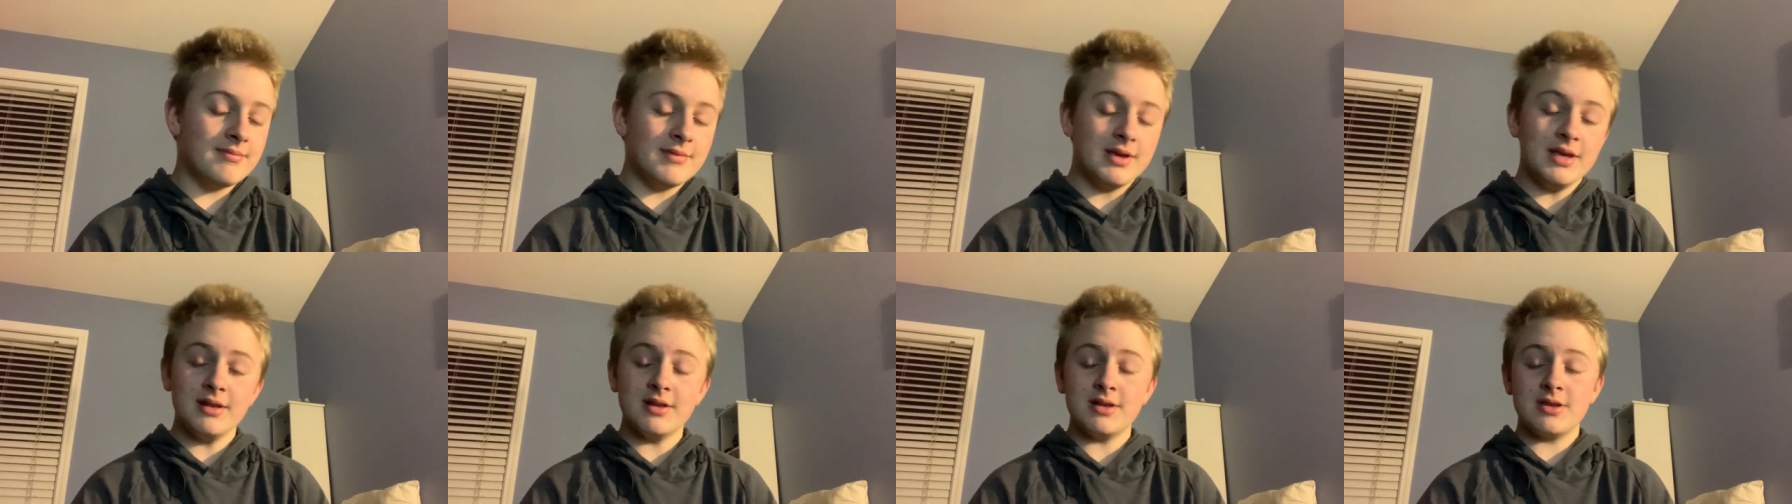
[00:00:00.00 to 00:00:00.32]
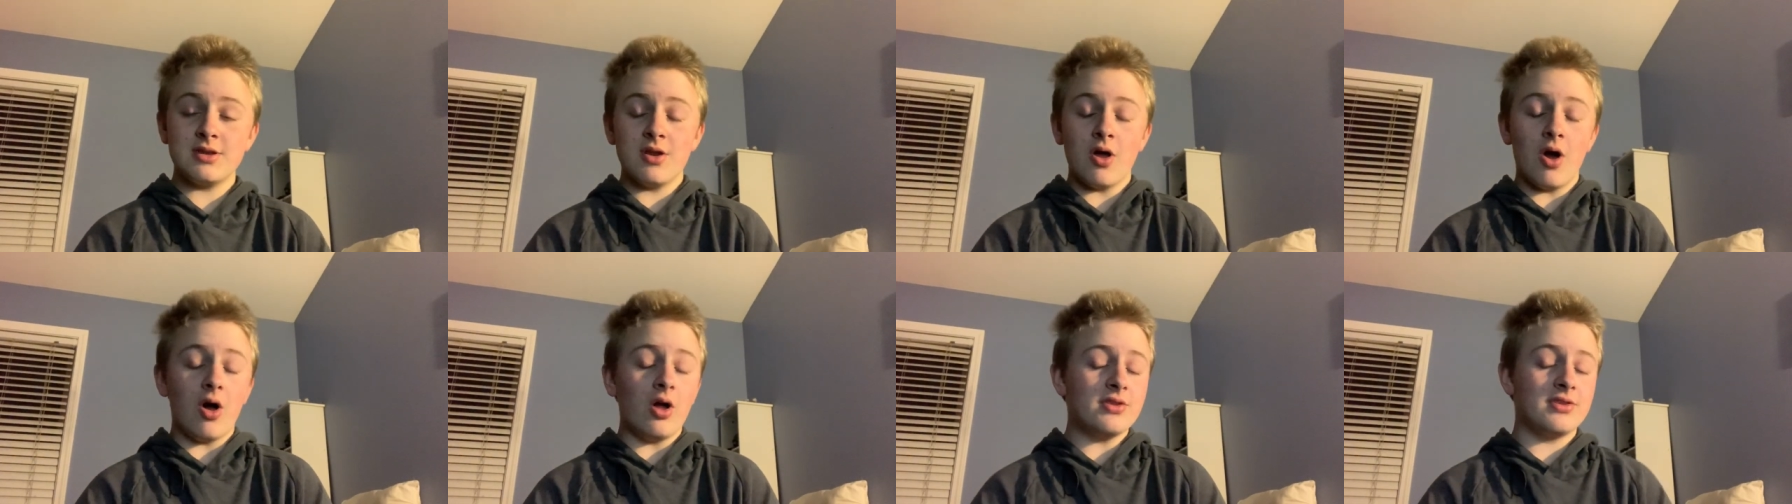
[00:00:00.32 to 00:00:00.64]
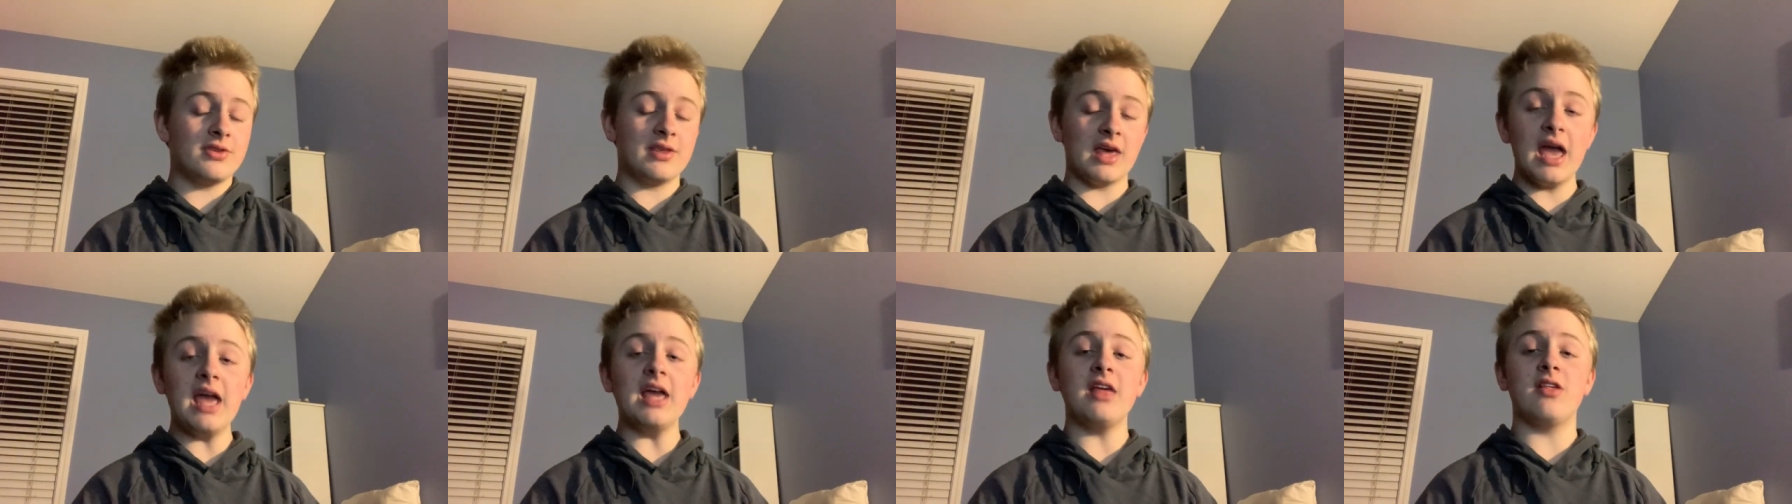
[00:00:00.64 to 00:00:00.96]
it
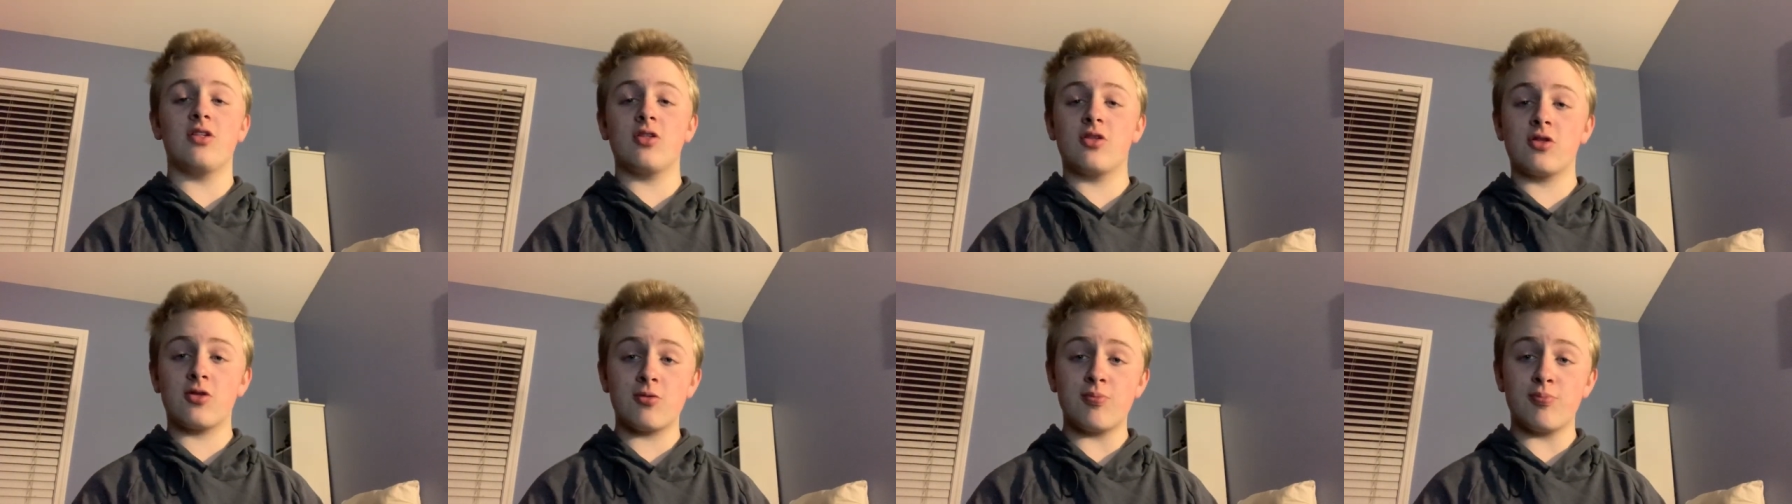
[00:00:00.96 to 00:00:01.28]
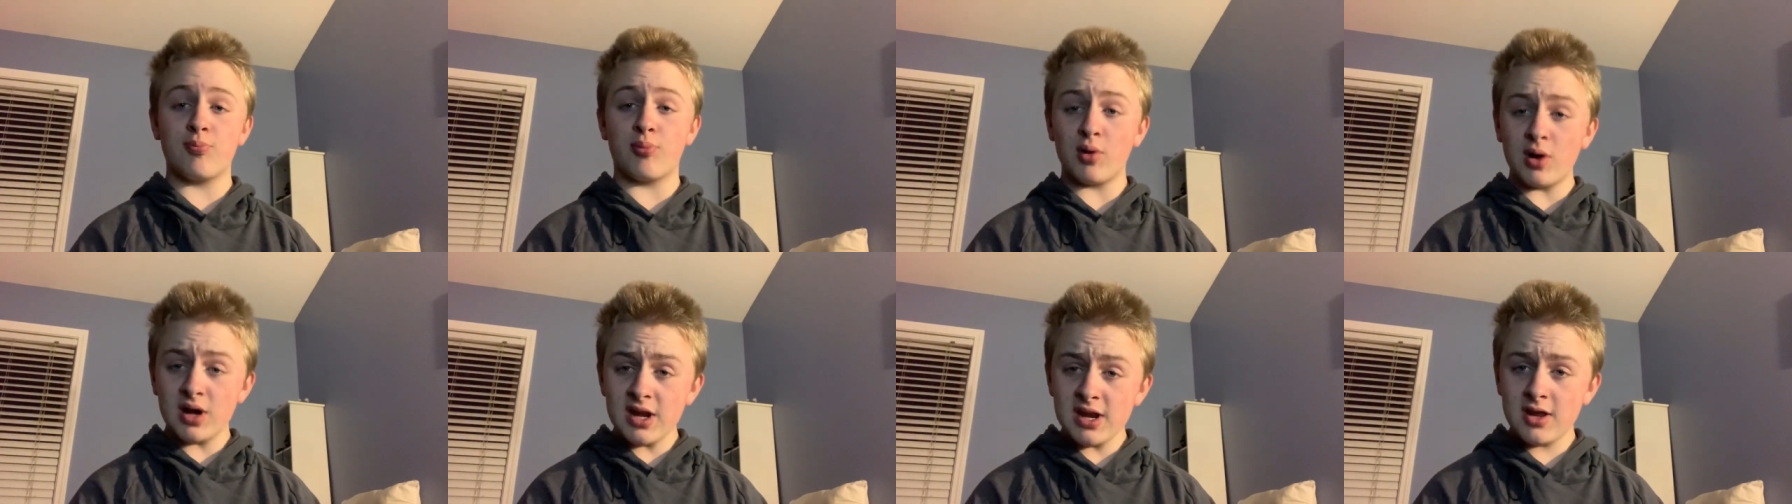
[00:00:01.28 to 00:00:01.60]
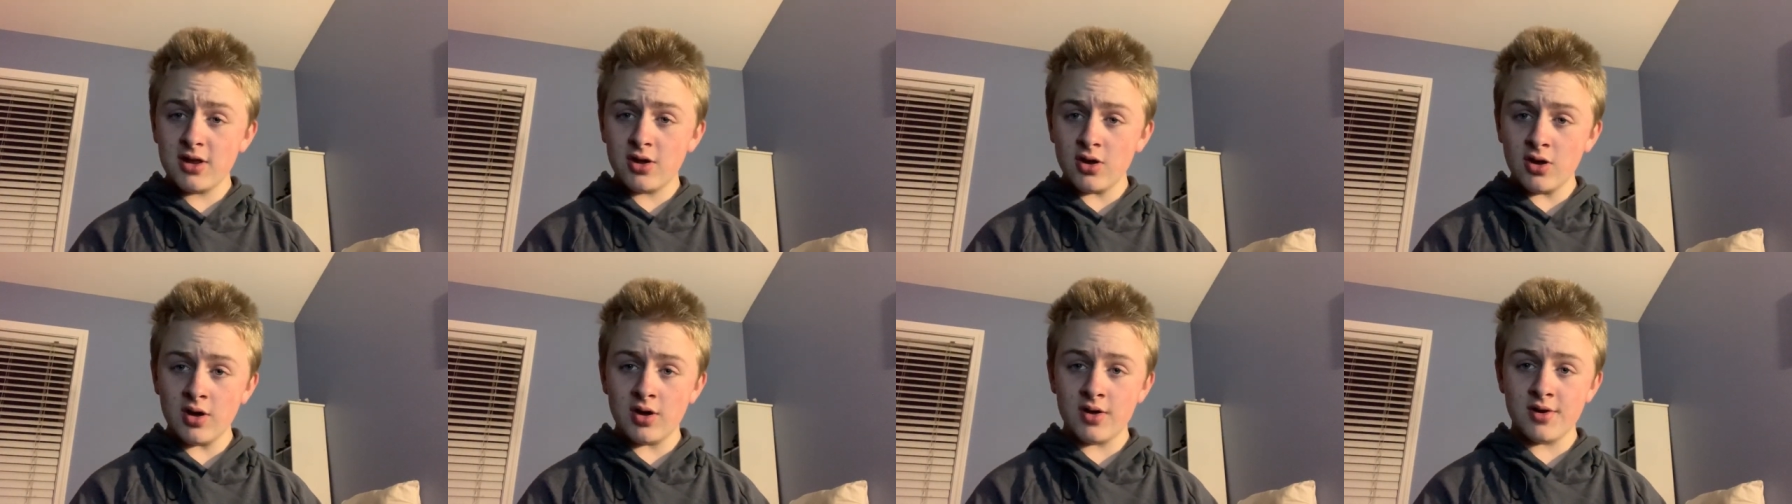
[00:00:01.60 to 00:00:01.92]
all tastes pretty
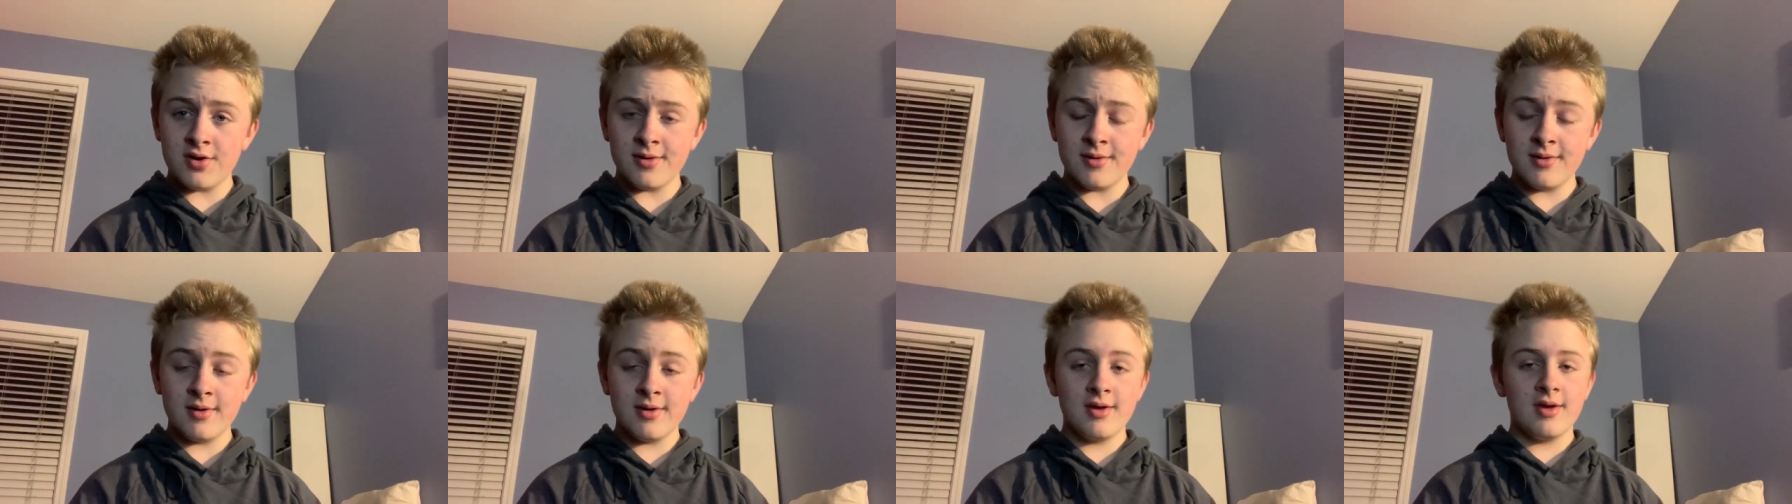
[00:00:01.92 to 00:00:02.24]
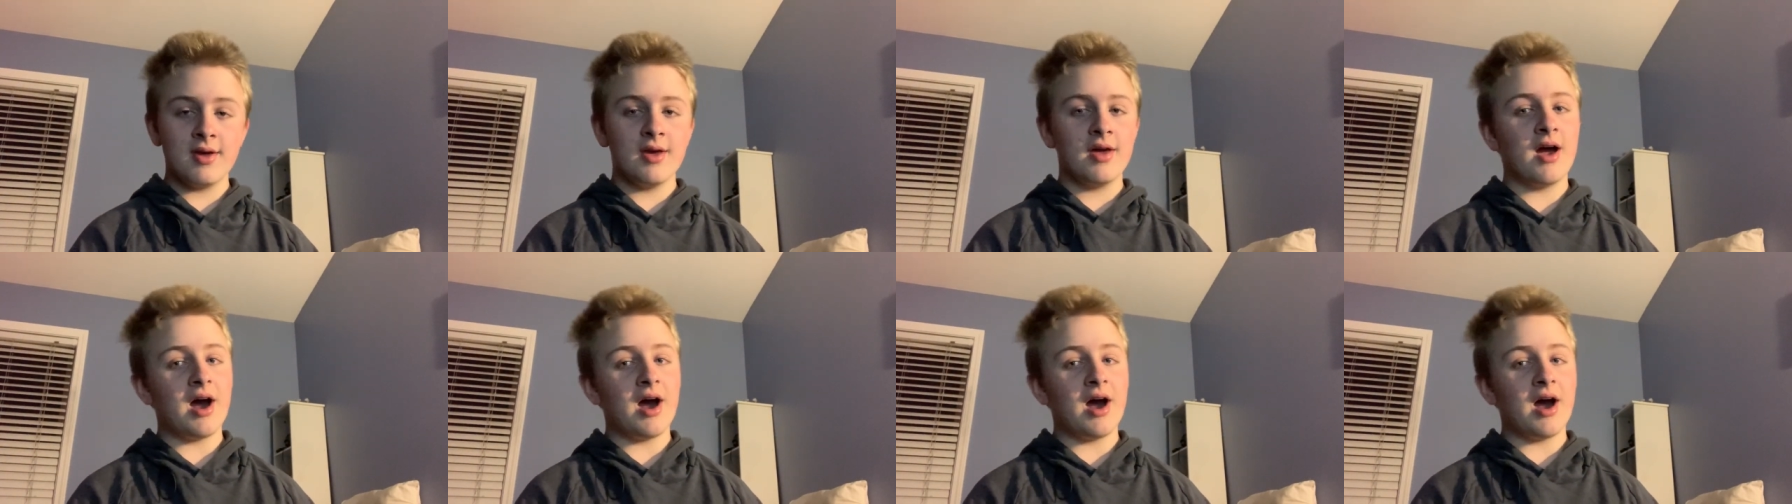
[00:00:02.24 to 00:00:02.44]
good.